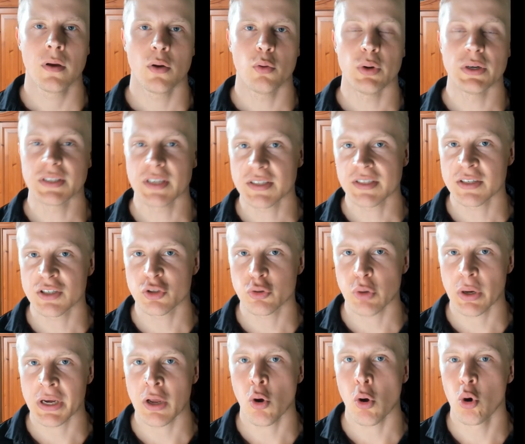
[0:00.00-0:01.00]
Resistance
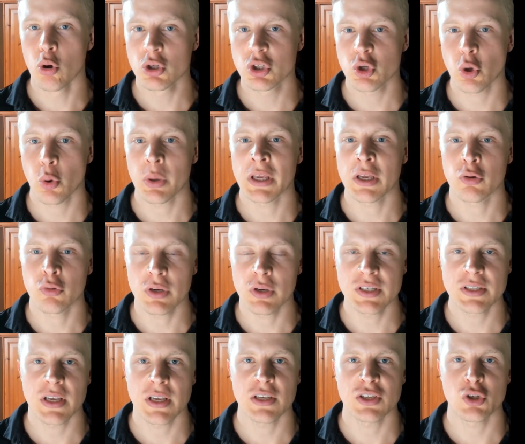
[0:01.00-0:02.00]
training also
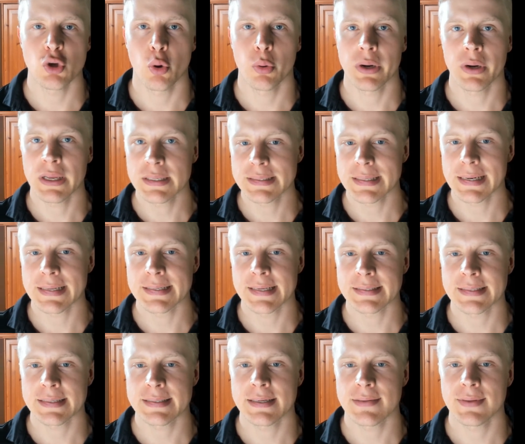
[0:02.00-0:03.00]
increases your insulin
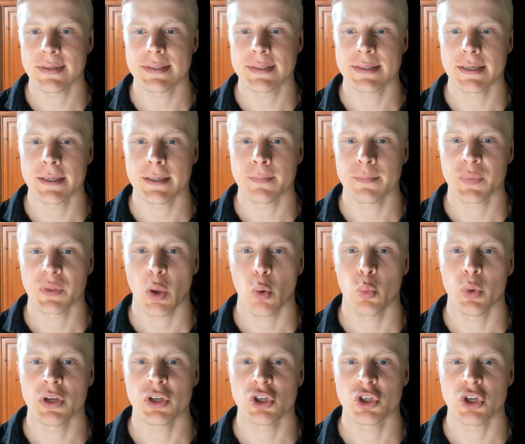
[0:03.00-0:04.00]
sensitivity,
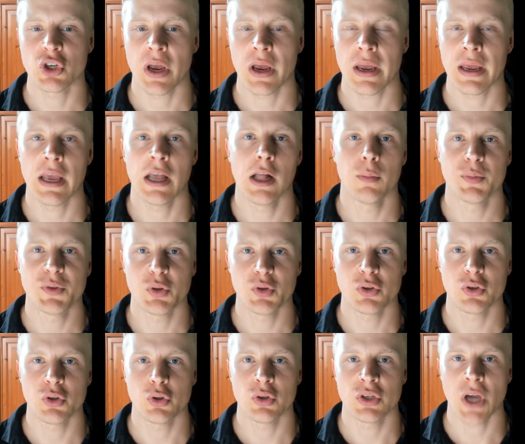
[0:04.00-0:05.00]
which uh, helps you
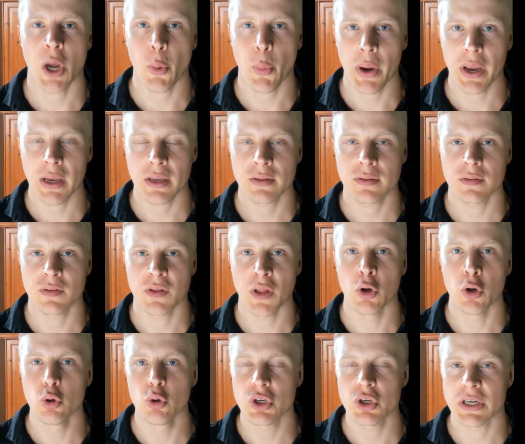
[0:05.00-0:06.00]
to direct the
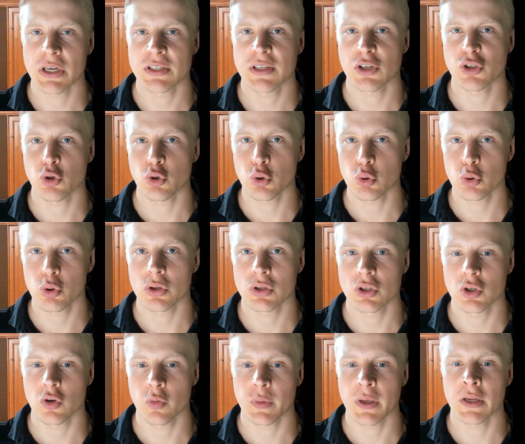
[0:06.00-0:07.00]
nutrients that you do
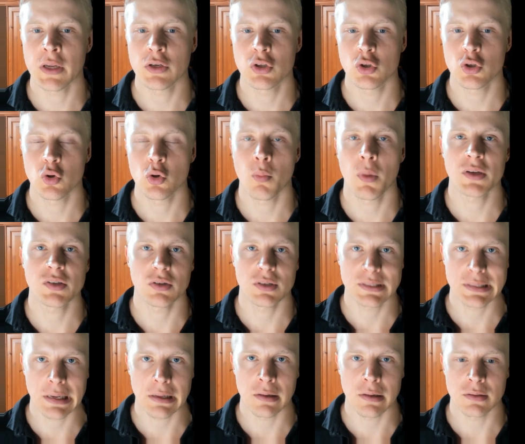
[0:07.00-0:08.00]
consume into muscle
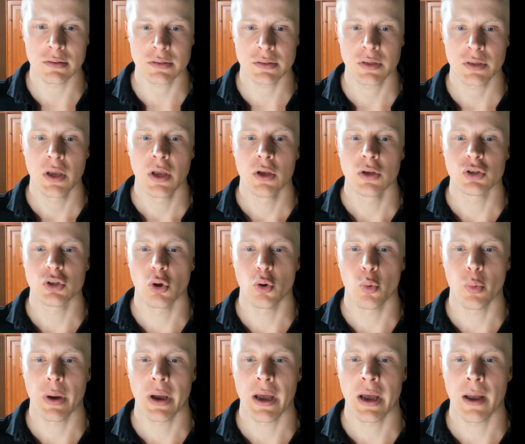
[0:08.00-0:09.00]
cells.
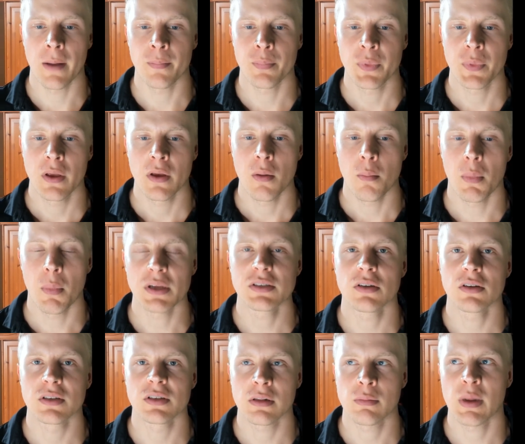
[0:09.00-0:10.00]
So um,
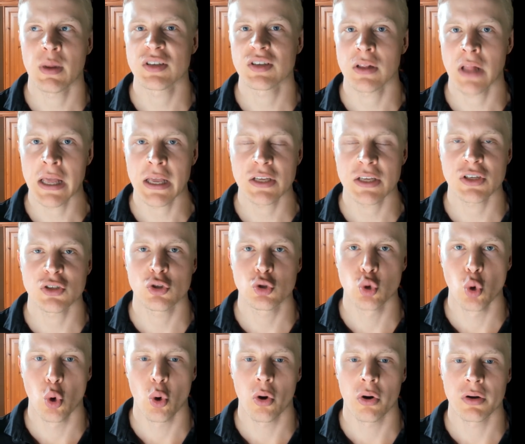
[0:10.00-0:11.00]
muscles, muscle glycogen
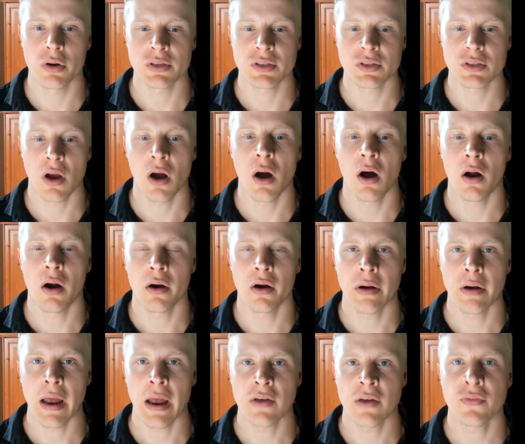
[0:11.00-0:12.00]
stores
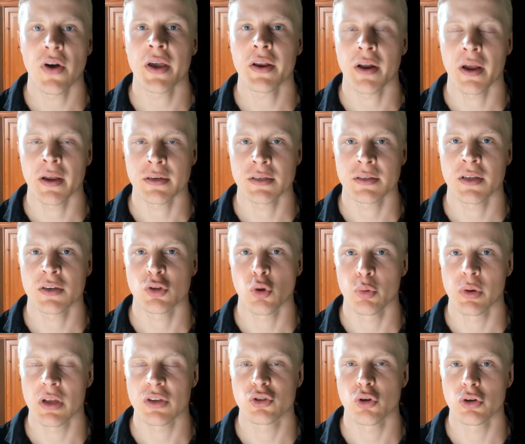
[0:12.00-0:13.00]
are uh, finite. There's
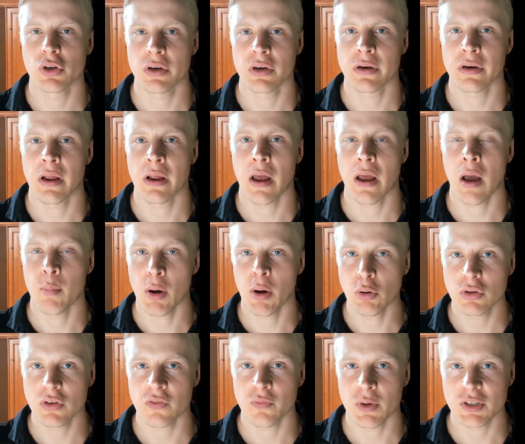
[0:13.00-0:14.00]
only a certain uh,
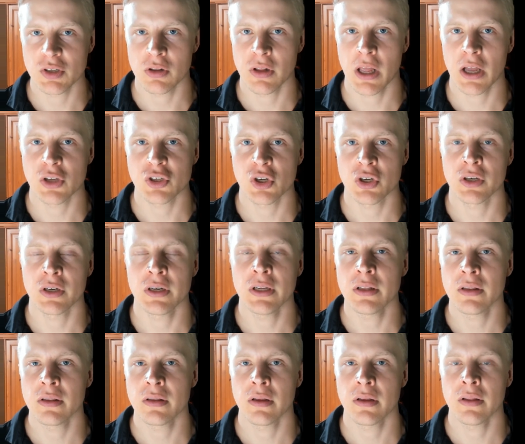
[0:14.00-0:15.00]
amount of muscle glycogen
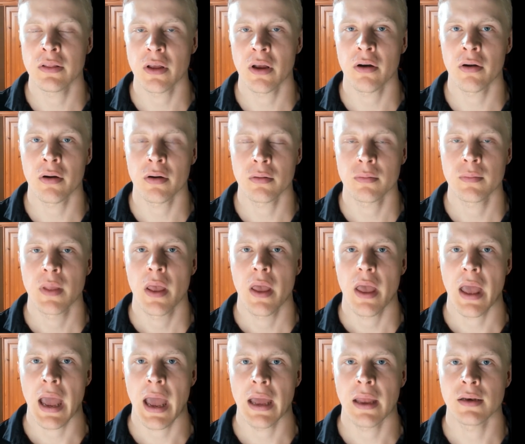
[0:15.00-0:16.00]
in, in there,
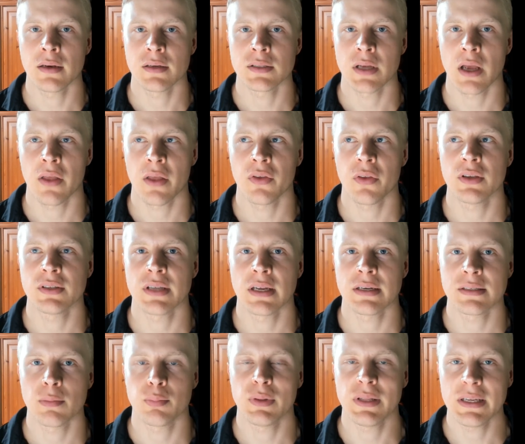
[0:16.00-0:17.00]
and uh, things
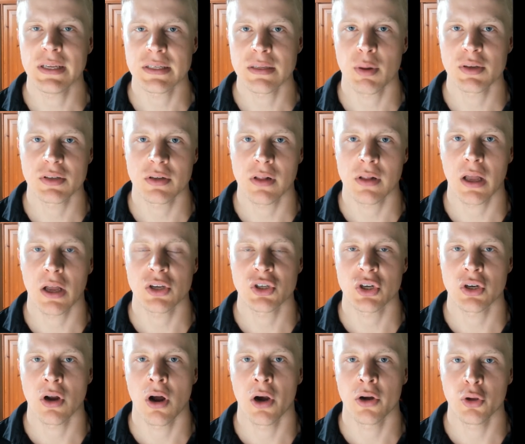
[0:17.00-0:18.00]
that deplete the muscle
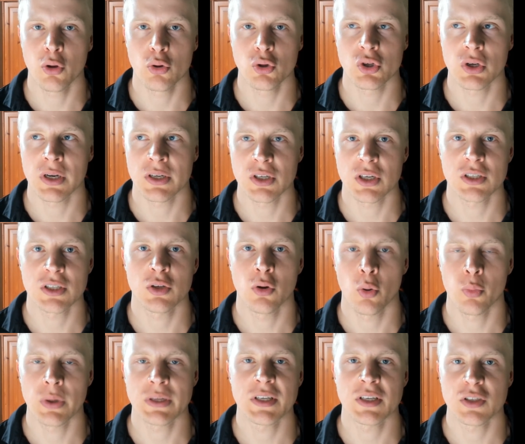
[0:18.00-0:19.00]
glycogen are usually just you
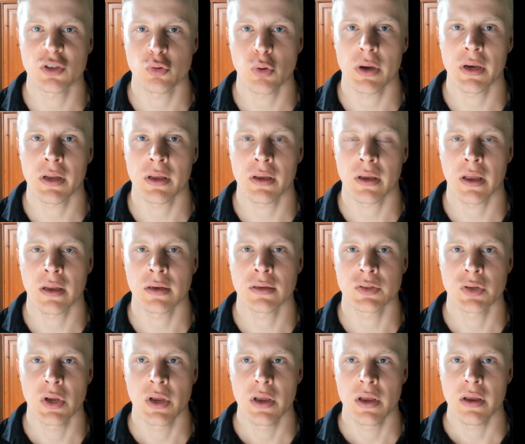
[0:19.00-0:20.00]
know resistance training
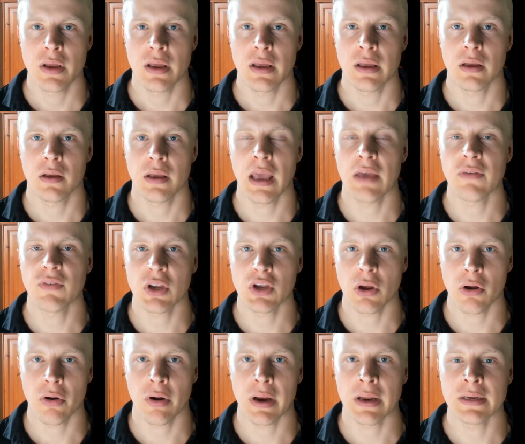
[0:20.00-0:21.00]
and
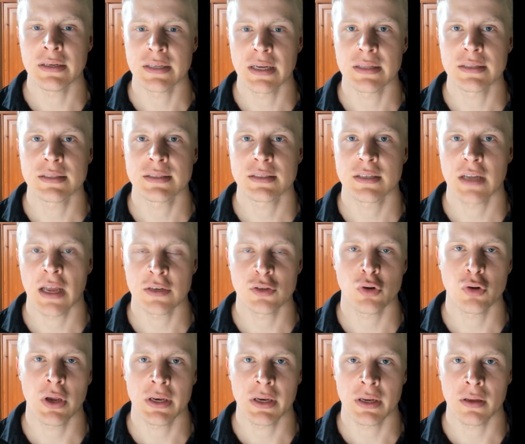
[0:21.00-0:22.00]
heavier, intense uh,
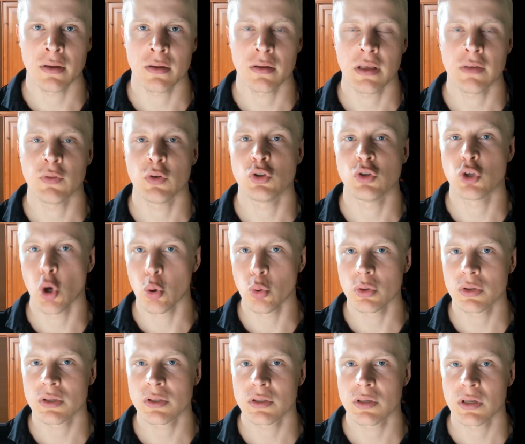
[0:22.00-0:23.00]
training. If you
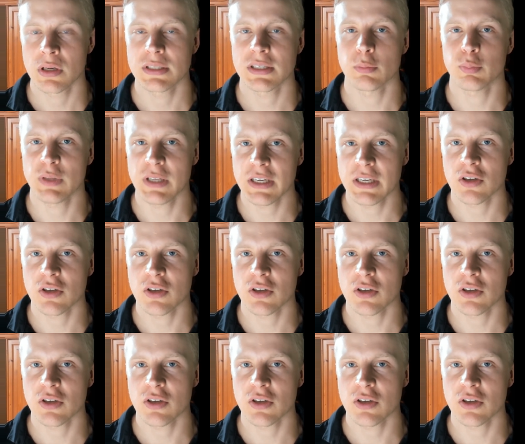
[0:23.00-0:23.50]
don't deplete your